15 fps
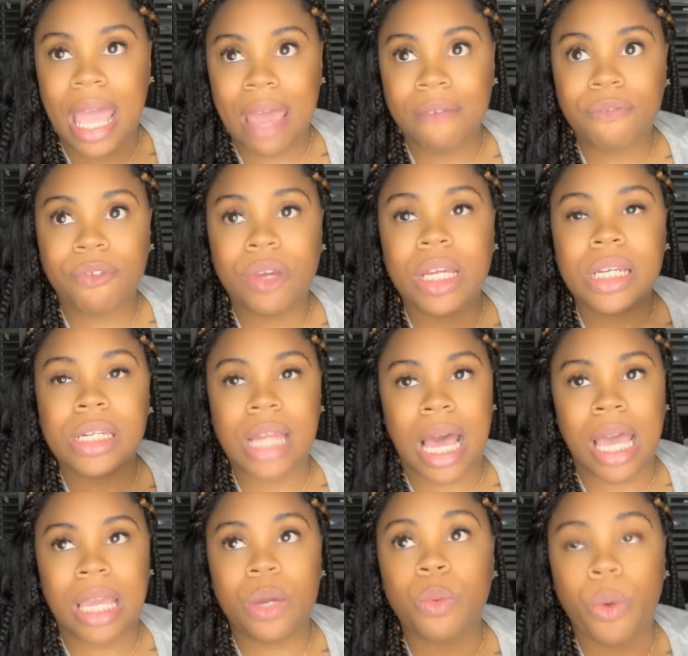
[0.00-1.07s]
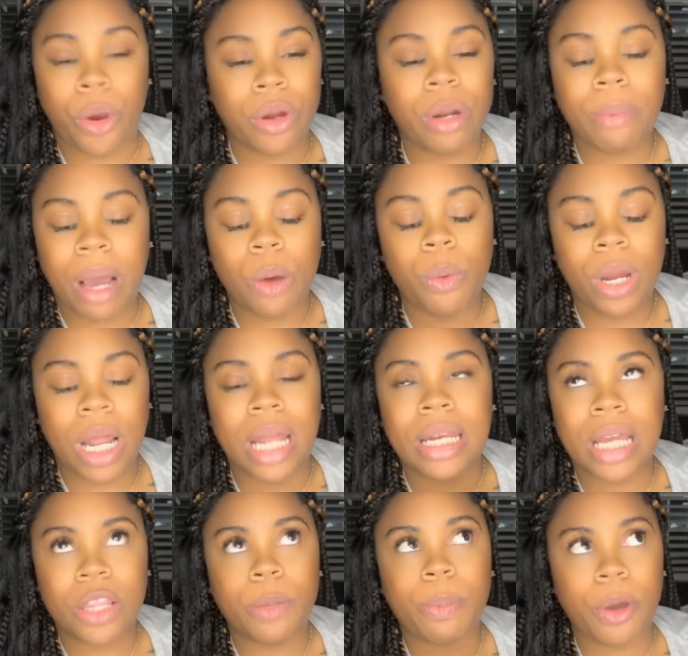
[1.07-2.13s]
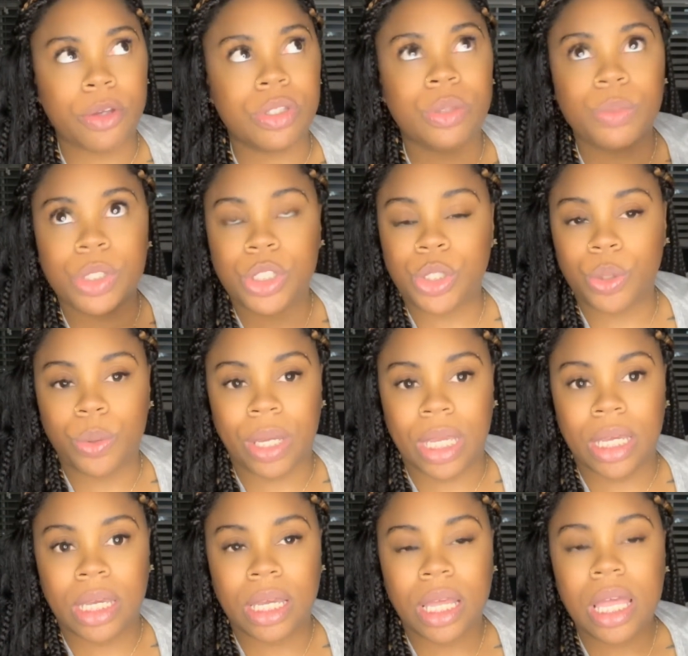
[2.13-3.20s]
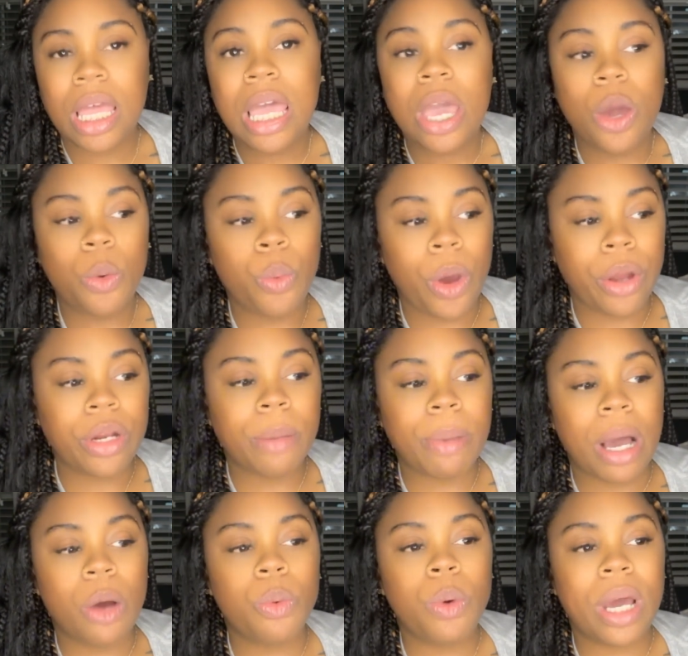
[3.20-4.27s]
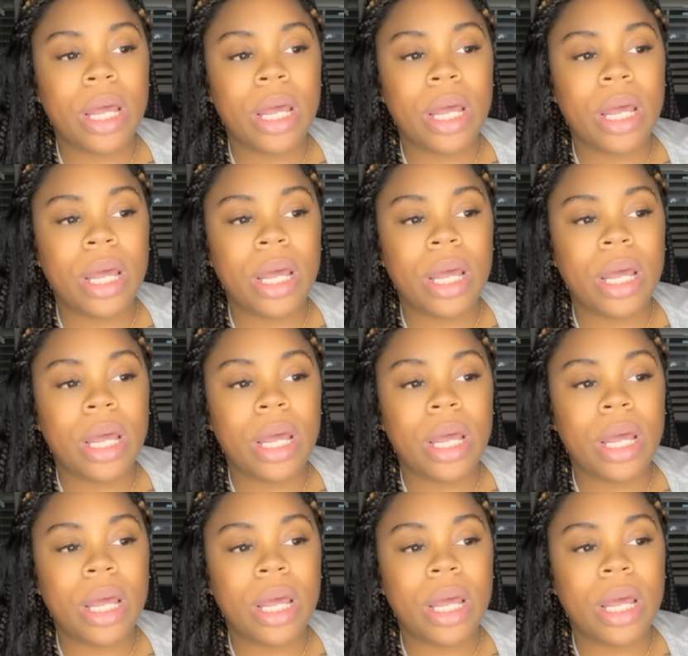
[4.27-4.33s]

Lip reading: every night worrying about what another person was doing, worrying about